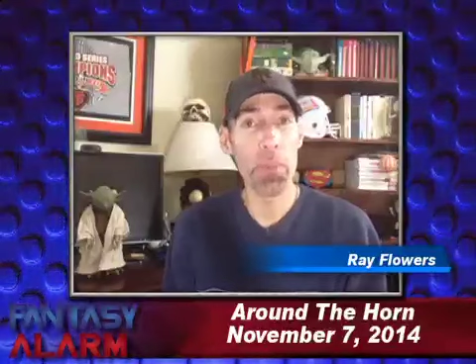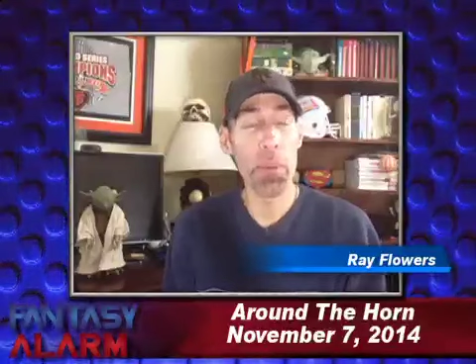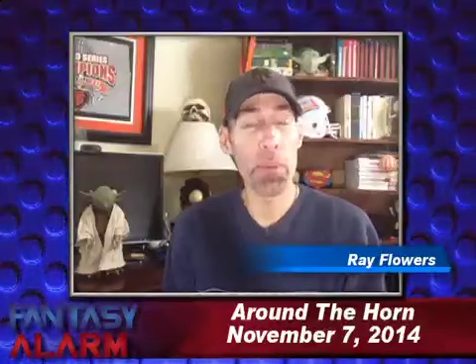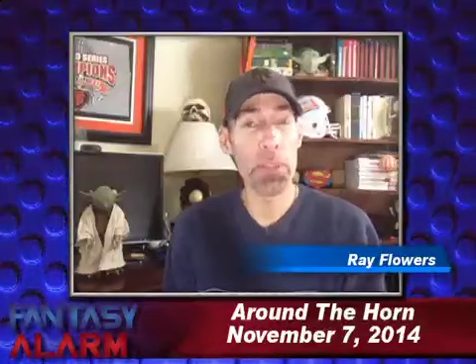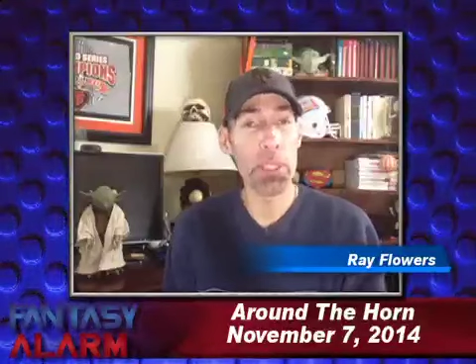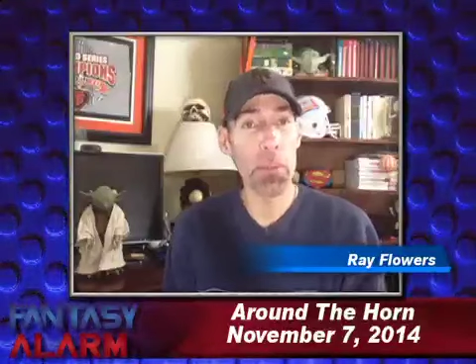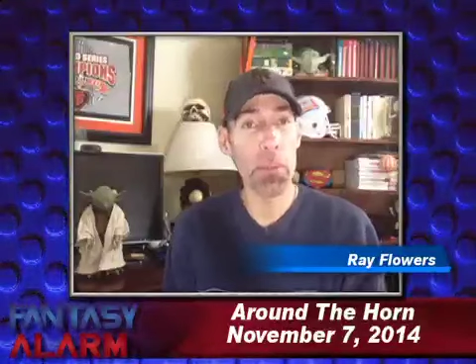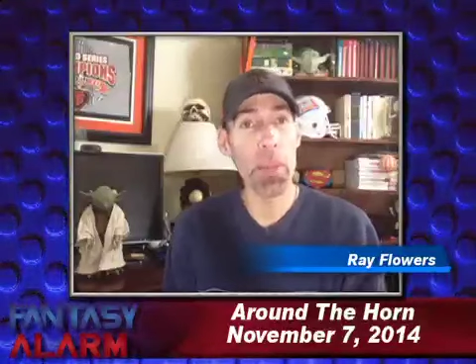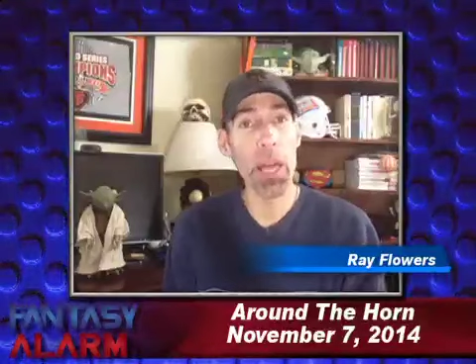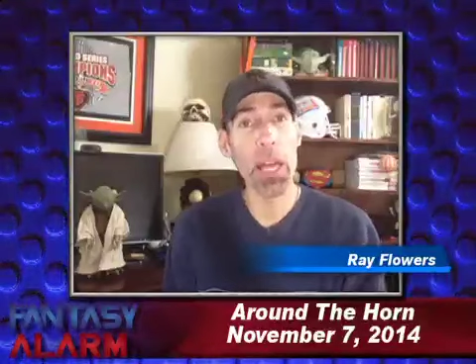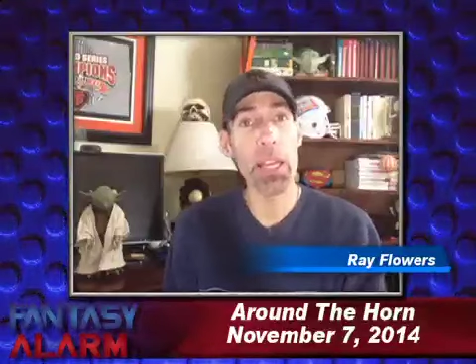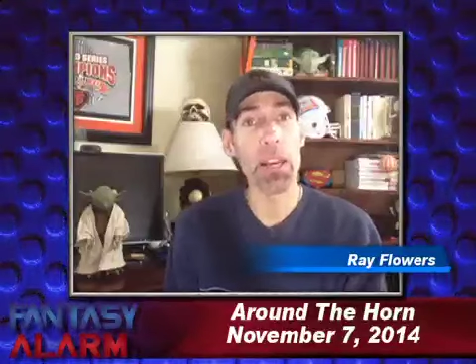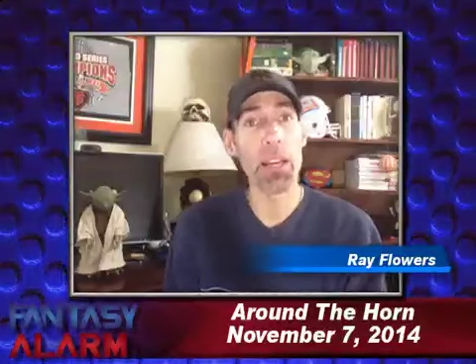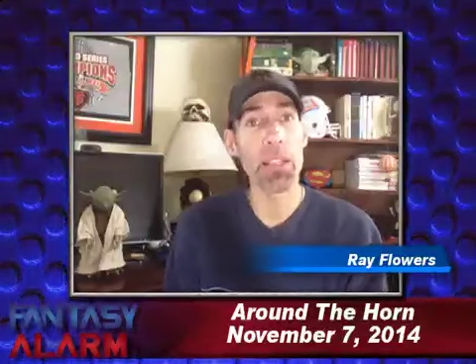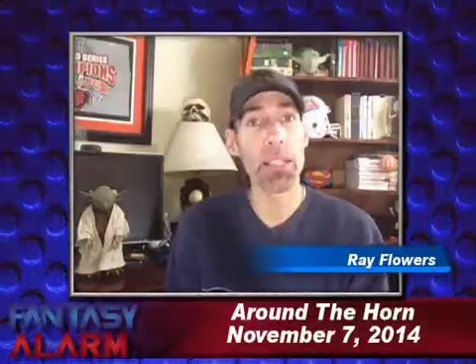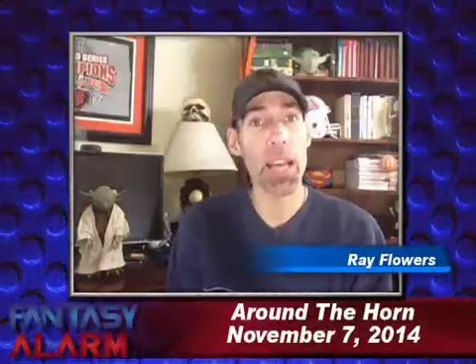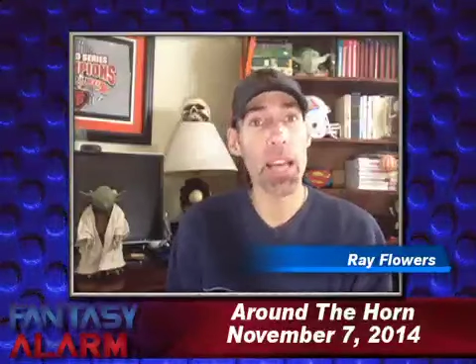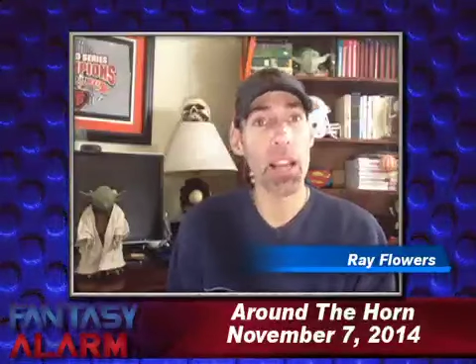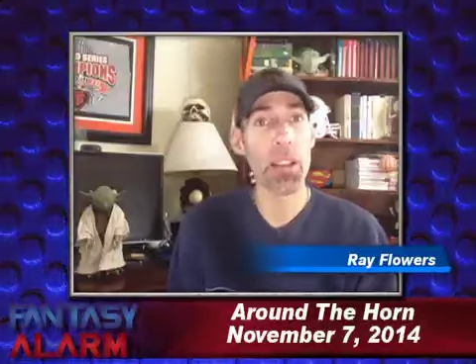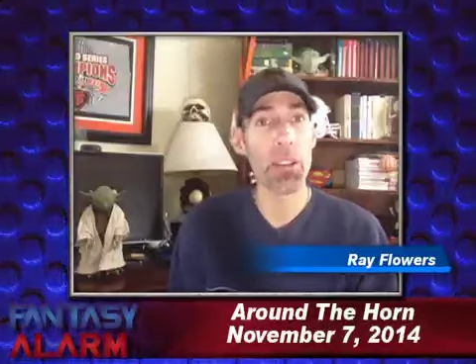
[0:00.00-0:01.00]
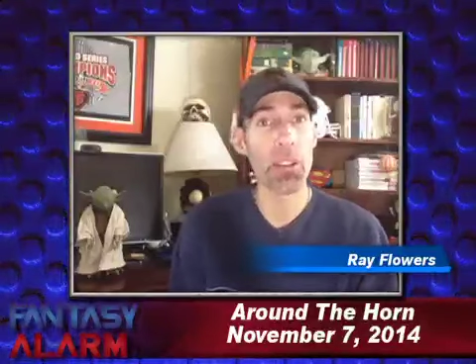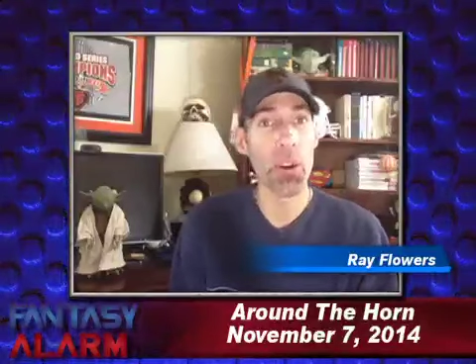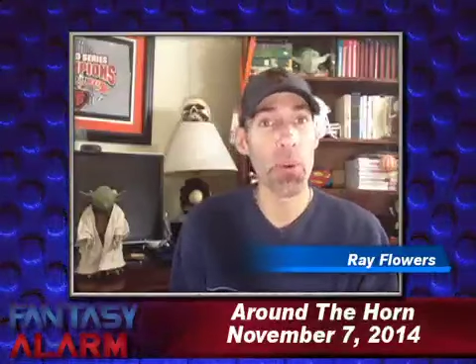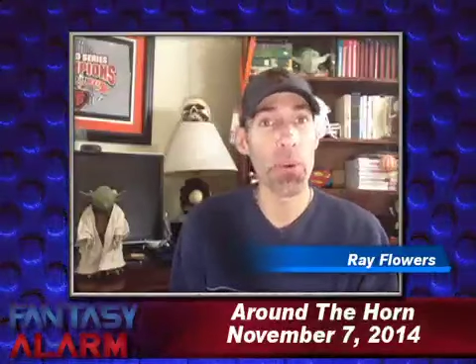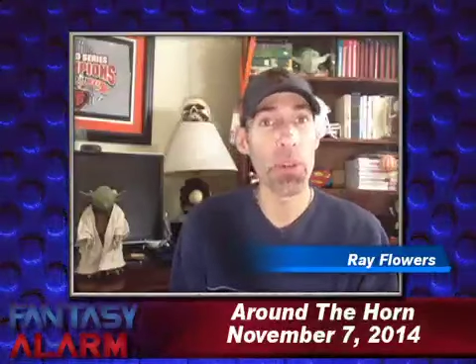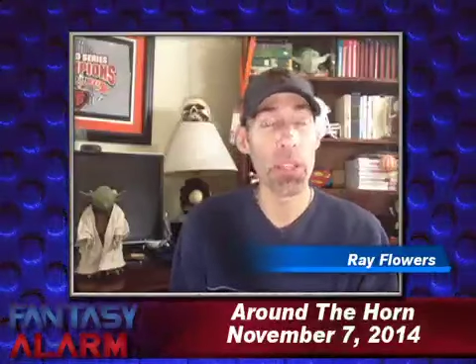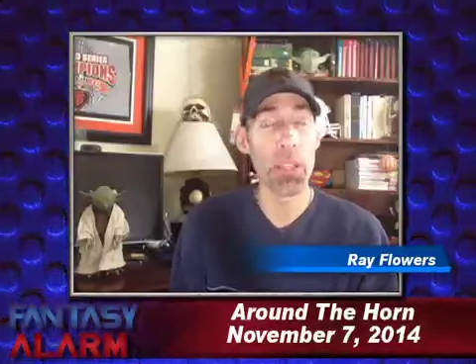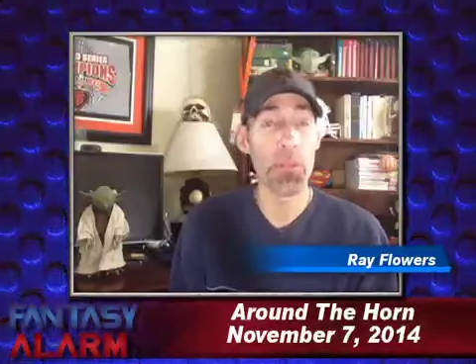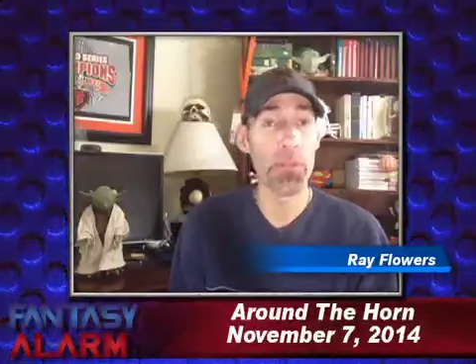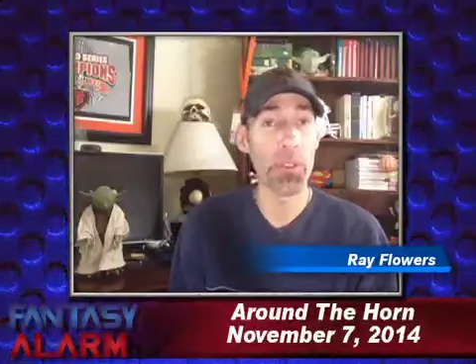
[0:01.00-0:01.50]
Maybe some of that young talent
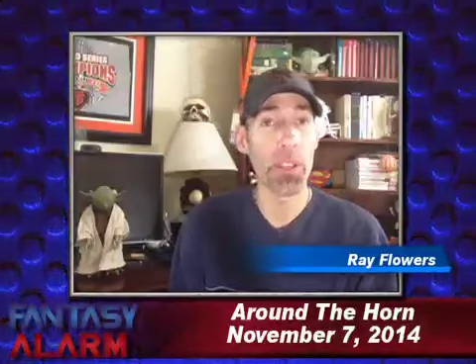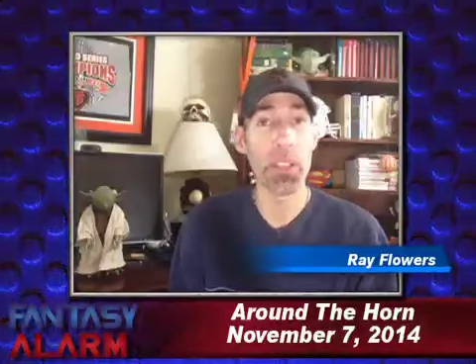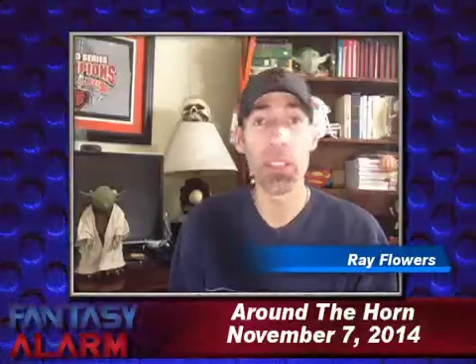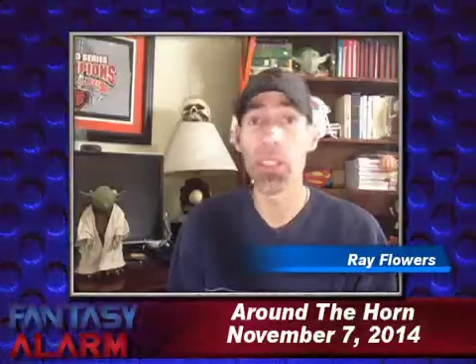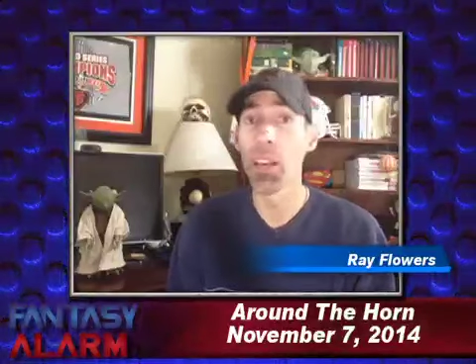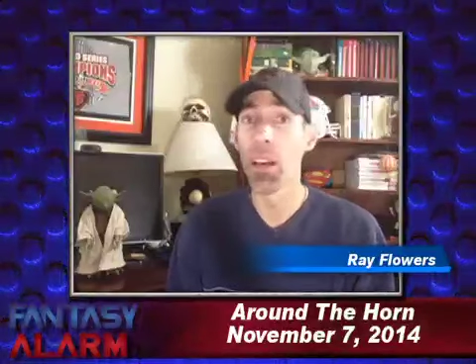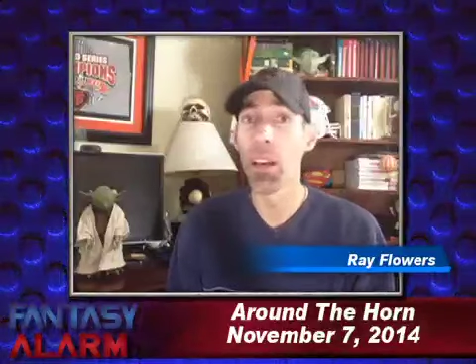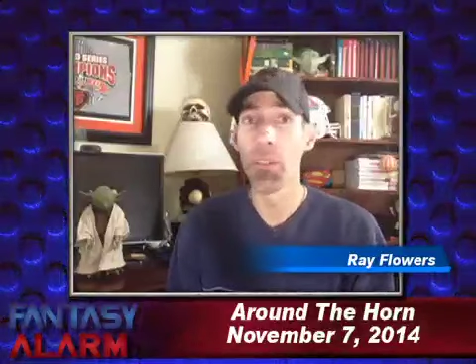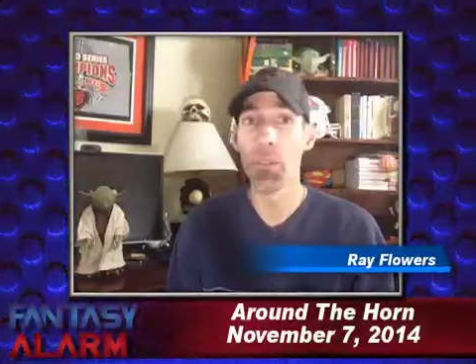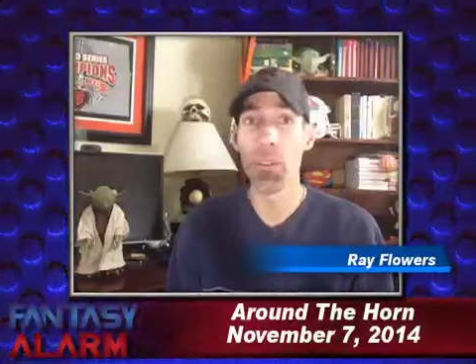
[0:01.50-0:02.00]
going to the Phillies.